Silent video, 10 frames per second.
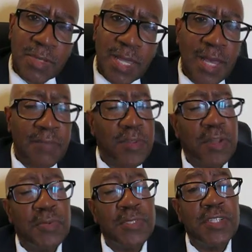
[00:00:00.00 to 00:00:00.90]
After
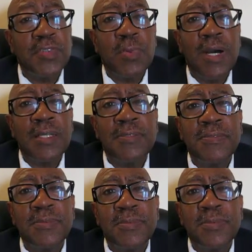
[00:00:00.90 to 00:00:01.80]
all, it was his
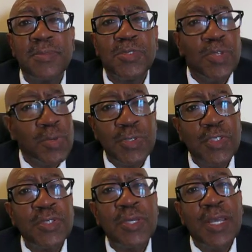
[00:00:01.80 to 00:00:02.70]
wife. So it
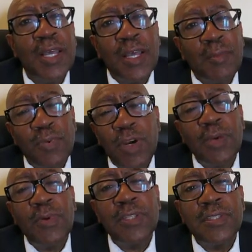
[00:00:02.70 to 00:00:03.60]
was
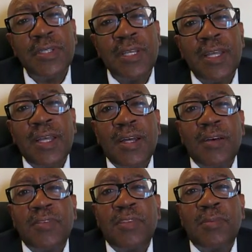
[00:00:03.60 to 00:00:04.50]
probably one of
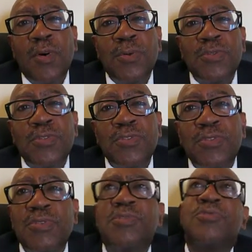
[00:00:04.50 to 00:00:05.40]
the most
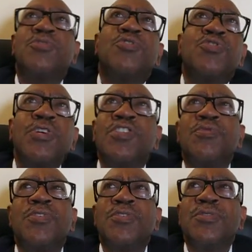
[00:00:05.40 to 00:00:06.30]

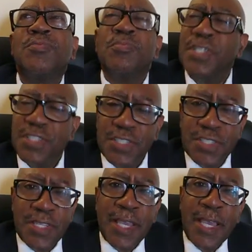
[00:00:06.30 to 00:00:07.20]
stressful speeches
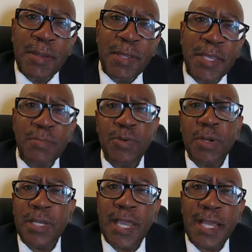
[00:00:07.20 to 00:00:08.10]
he
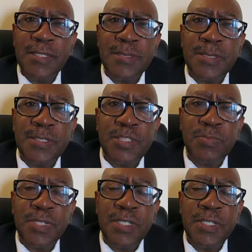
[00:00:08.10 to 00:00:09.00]
probably had to
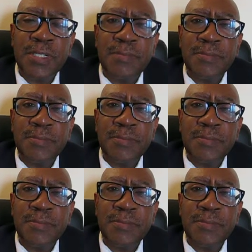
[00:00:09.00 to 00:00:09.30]
speak.